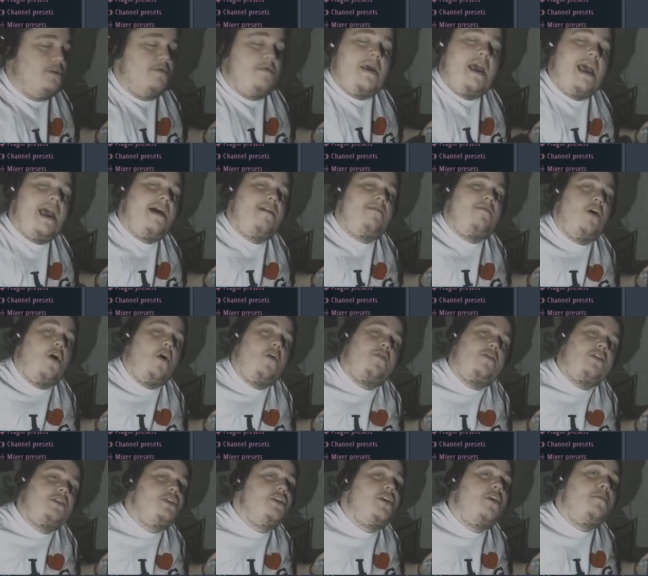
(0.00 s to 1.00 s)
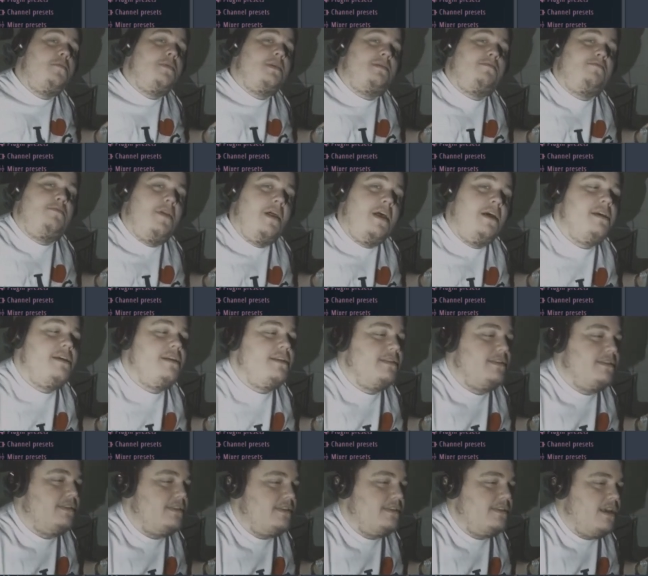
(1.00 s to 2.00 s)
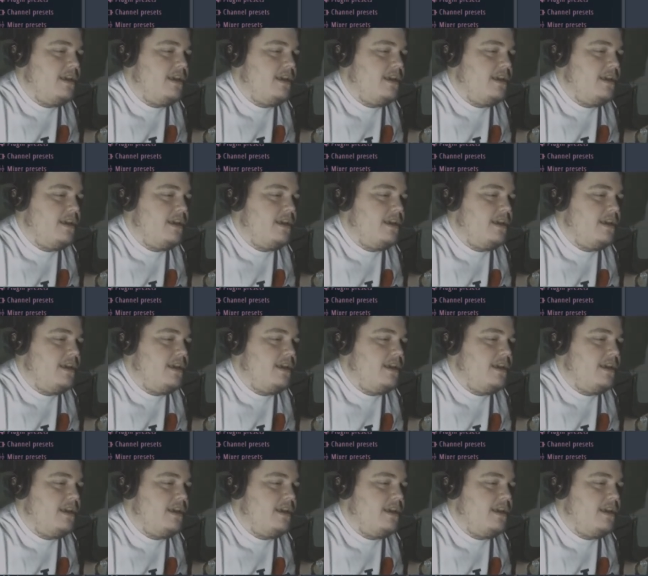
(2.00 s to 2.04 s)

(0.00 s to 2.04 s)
have all the dopest plugins